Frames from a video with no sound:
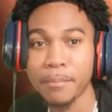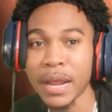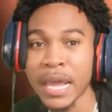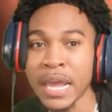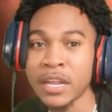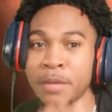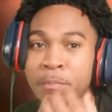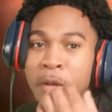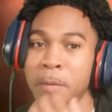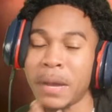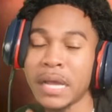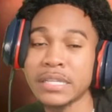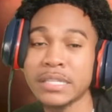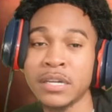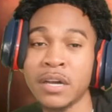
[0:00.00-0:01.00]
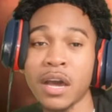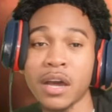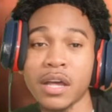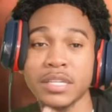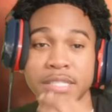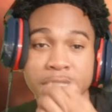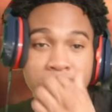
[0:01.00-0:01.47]
blade up under my tongue
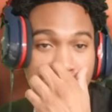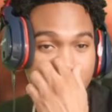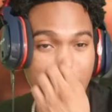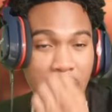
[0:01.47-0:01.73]
or something.